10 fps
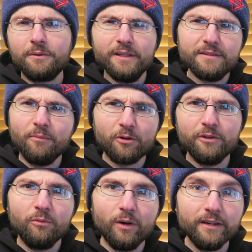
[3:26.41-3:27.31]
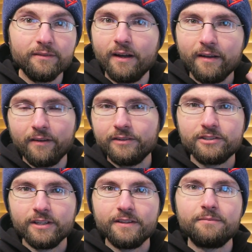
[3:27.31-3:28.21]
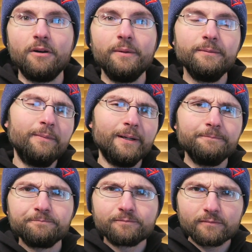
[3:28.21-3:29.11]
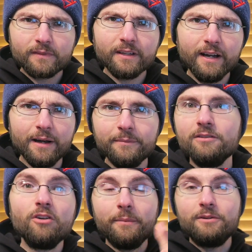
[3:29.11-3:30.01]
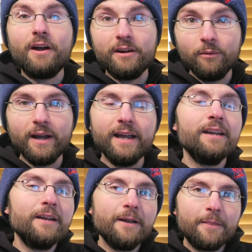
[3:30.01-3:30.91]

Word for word: release more than one obviously at this moment but um, you know I mean right away.